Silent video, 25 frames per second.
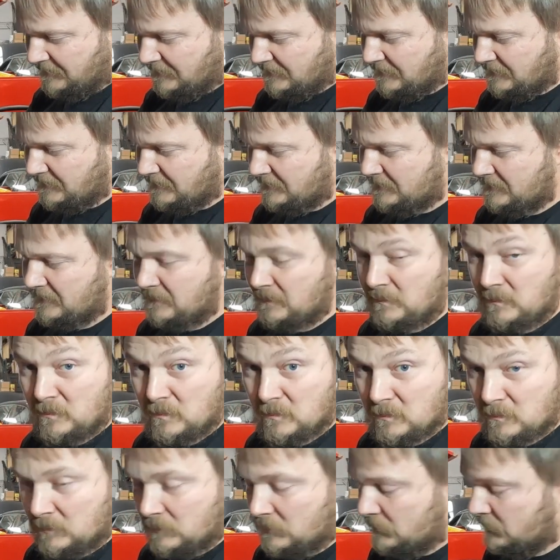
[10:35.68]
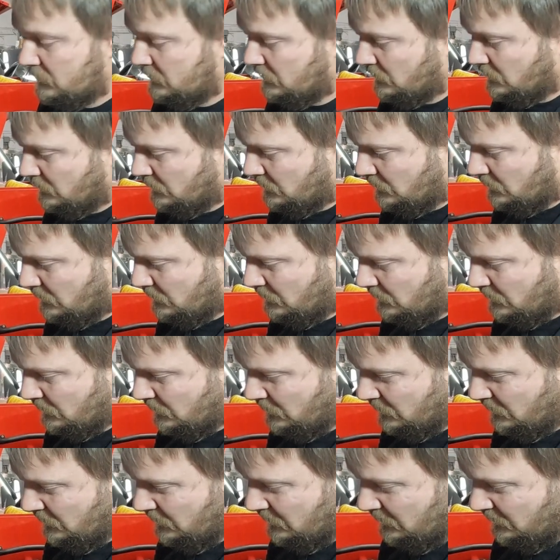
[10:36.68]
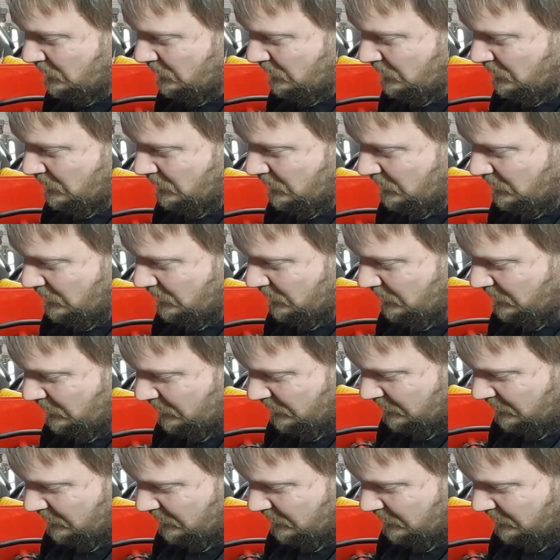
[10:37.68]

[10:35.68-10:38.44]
Nothing is said.